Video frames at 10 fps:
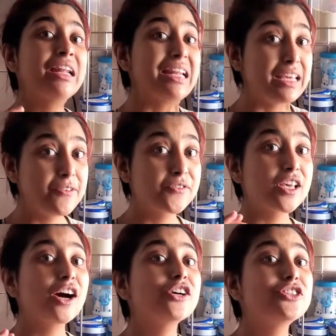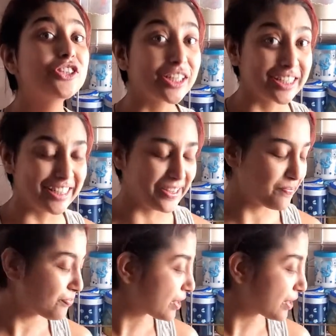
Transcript: leaves chutney.